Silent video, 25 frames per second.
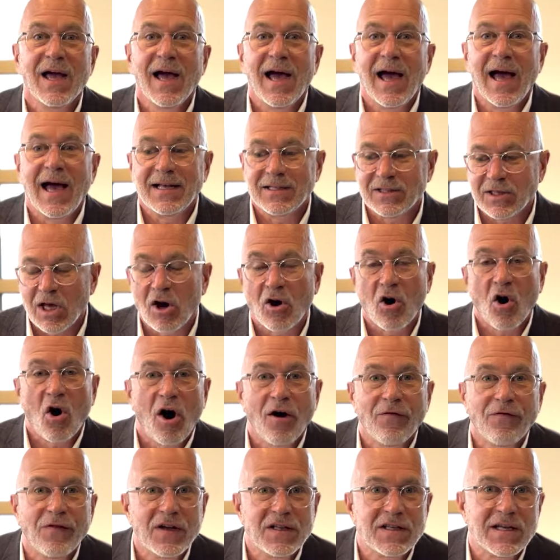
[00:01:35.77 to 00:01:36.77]
as a
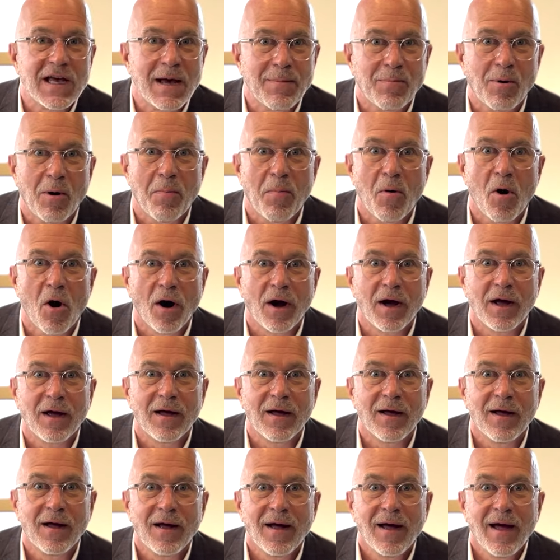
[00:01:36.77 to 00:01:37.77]
coffee table book,
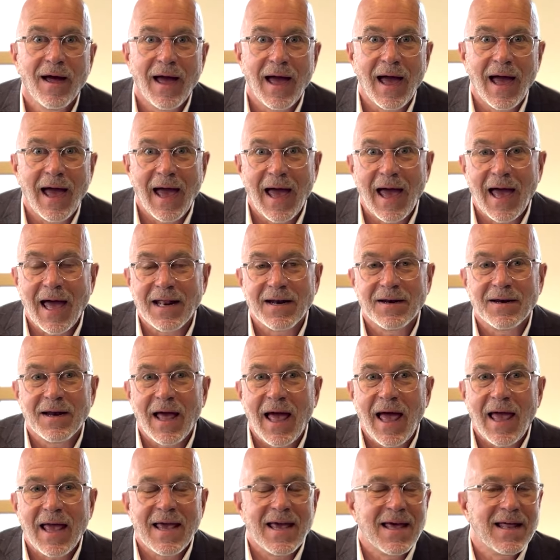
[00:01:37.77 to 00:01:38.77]

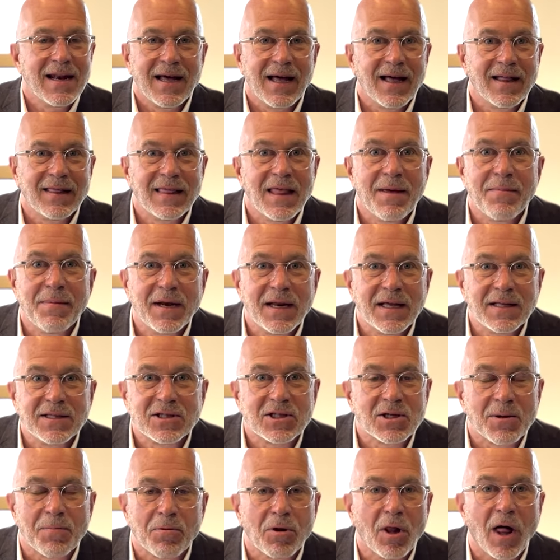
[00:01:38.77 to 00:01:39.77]
and in a limited
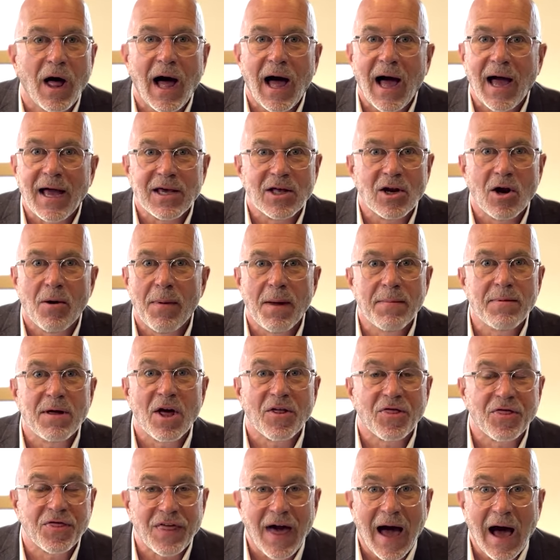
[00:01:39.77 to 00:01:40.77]
supply, you know, maybe
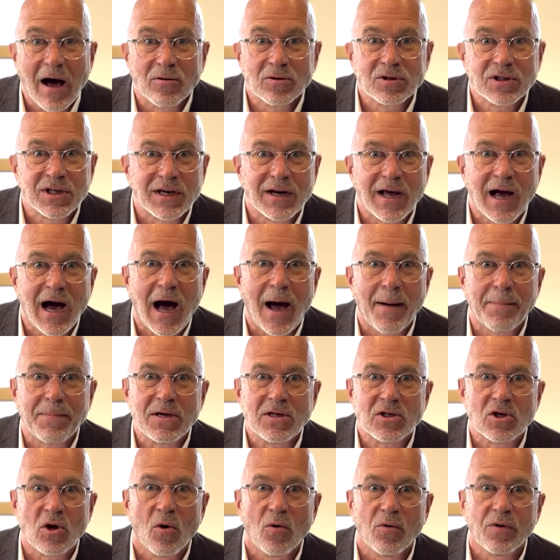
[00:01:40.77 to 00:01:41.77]
1,000
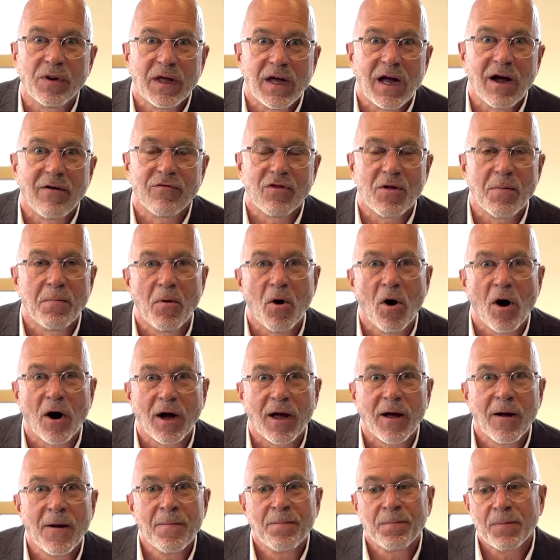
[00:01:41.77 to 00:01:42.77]
copies only of the book,
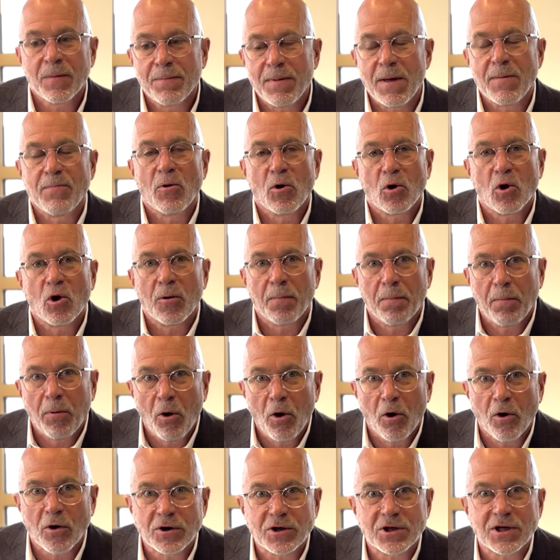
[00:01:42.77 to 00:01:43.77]
people could
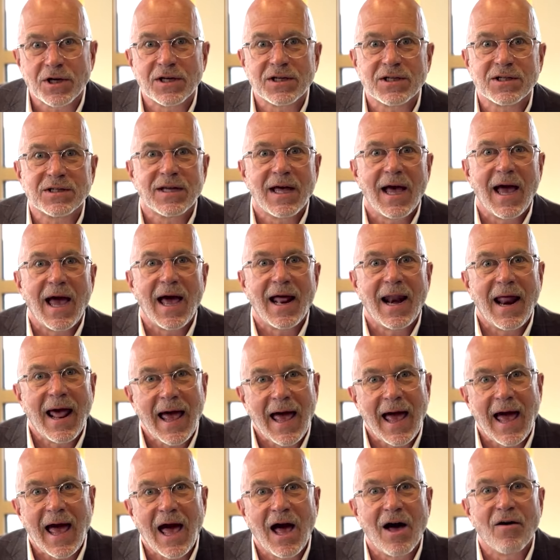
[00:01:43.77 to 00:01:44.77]
purchase and
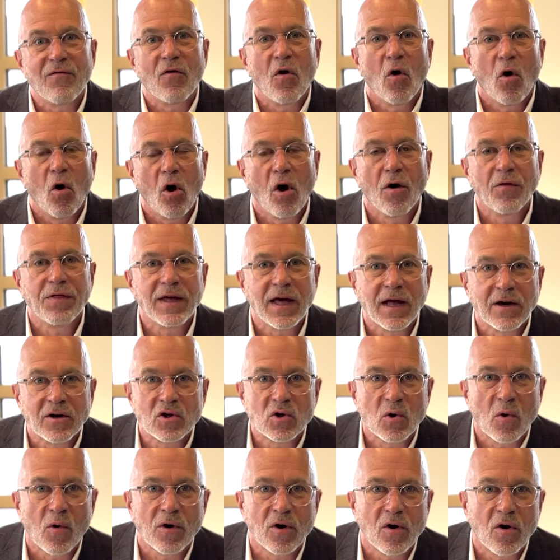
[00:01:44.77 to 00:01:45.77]
have all the
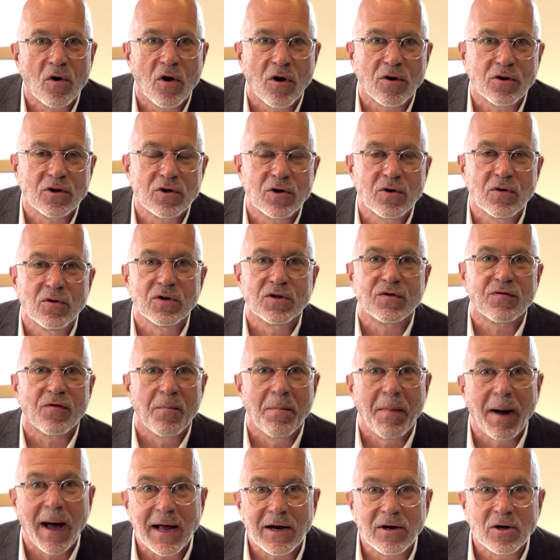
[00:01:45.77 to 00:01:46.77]
editorial cartoons from
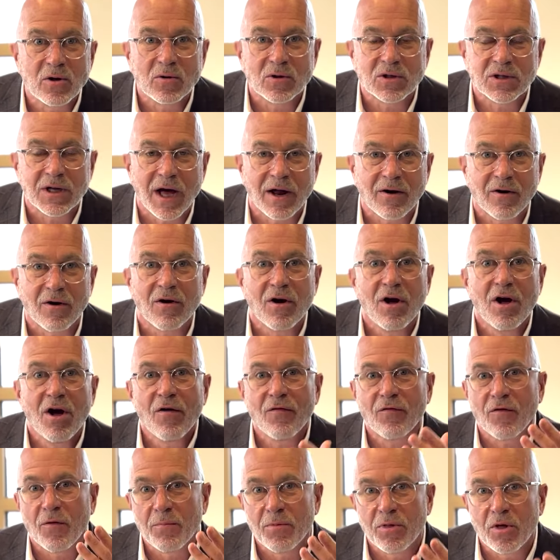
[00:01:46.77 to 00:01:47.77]
my newsletter,
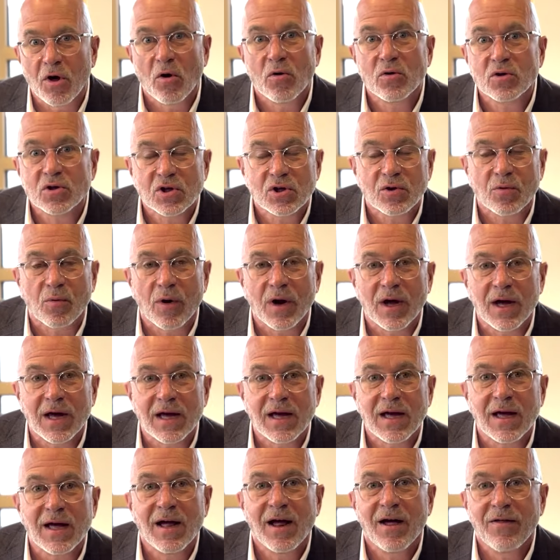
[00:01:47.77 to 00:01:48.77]
from those
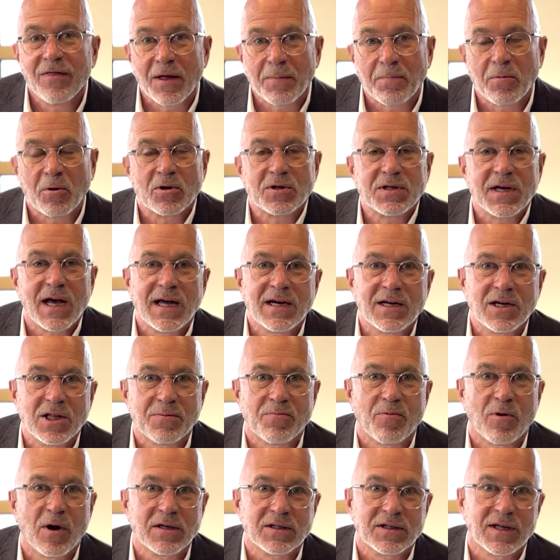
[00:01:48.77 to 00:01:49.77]
three that pertain to the
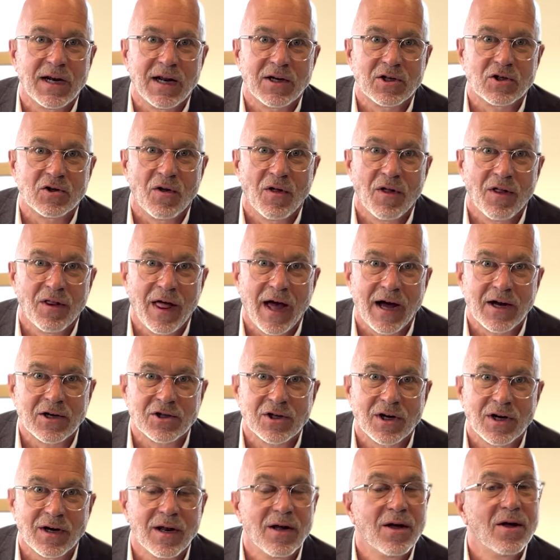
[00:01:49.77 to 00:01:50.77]
presidential
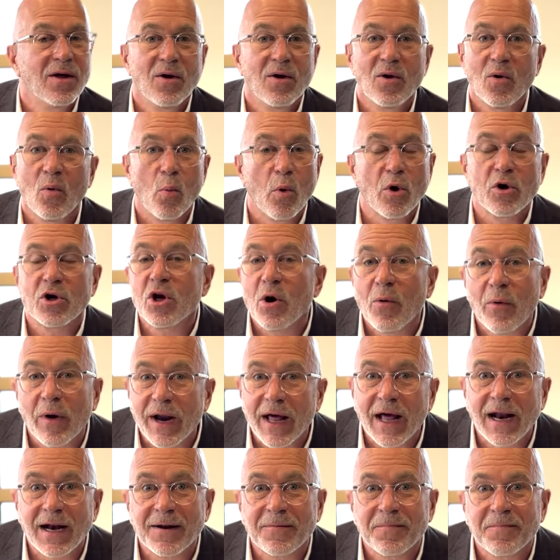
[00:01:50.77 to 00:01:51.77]
election. We're doing
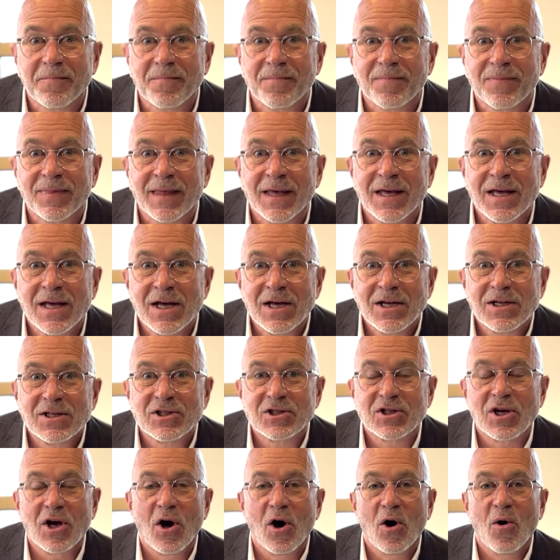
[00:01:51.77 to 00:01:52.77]
it.
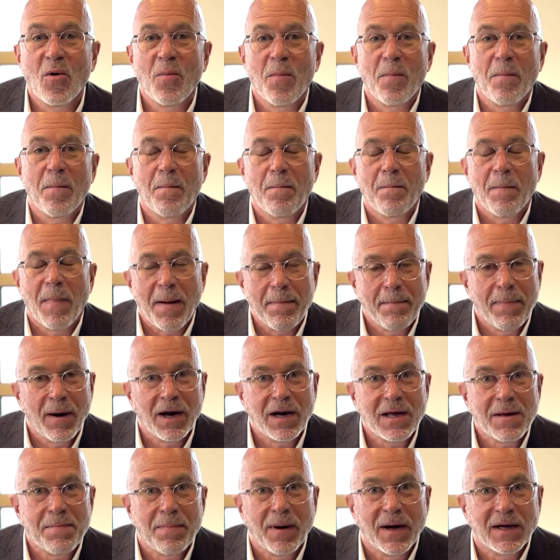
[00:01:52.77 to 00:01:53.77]
So my
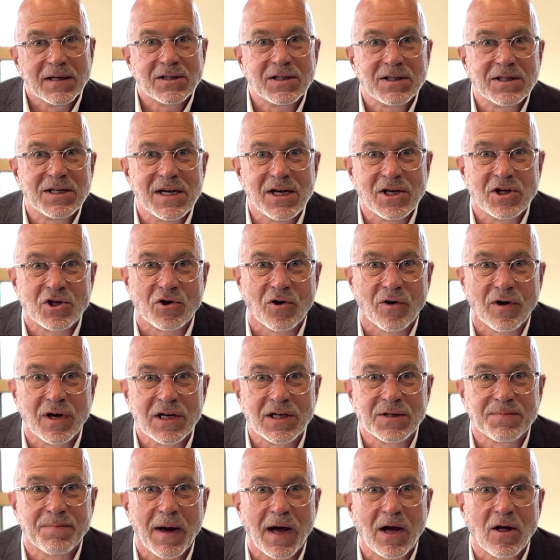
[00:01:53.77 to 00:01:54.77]
buddy Buzz Teacher,
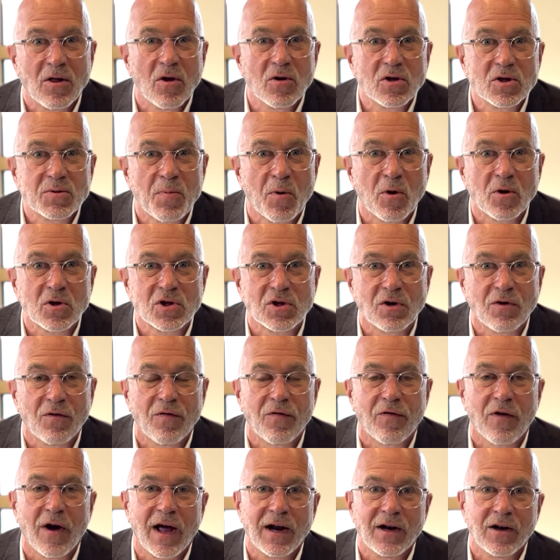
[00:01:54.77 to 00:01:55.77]
he's my close personal
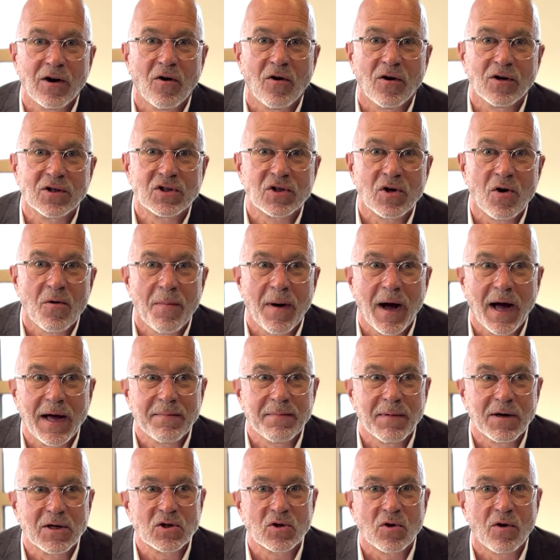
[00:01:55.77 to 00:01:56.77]
friend and also my
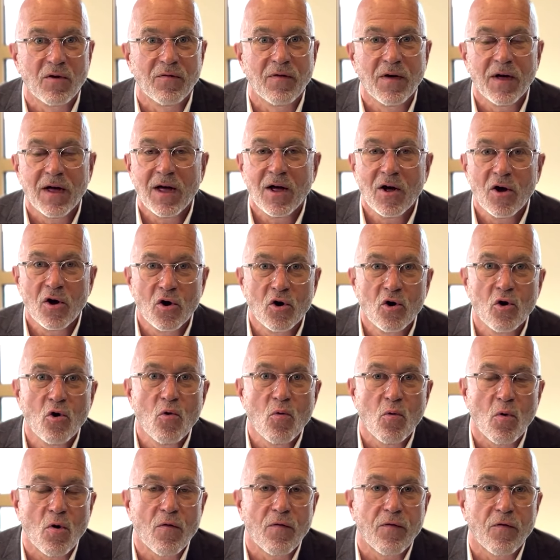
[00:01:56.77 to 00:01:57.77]
sort of
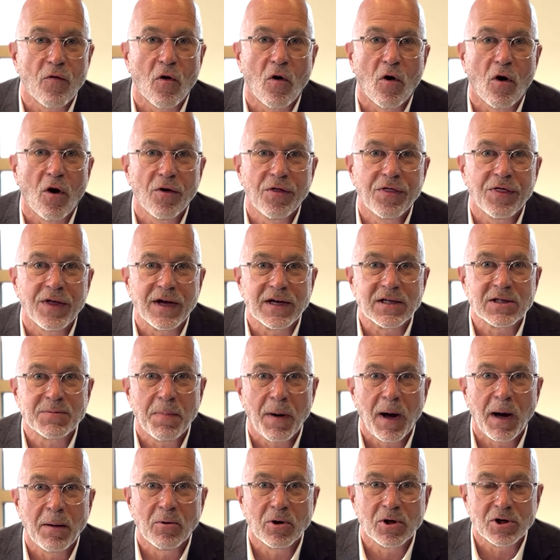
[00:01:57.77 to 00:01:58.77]
guru for all things
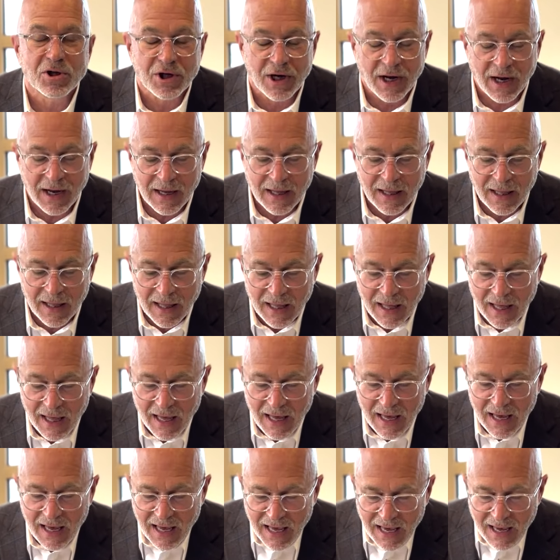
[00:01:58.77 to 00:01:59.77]
publishing.
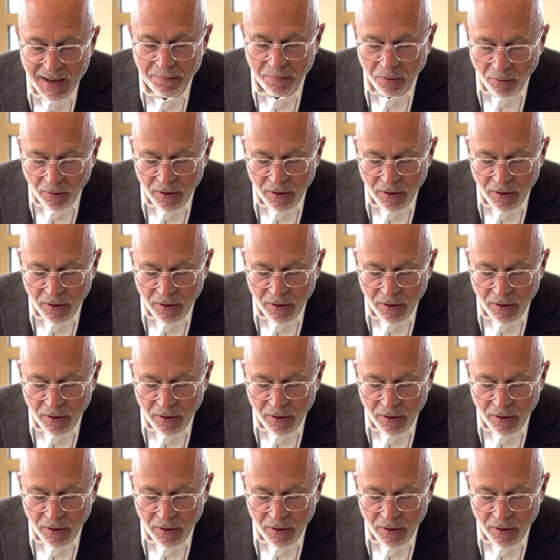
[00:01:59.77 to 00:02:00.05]
He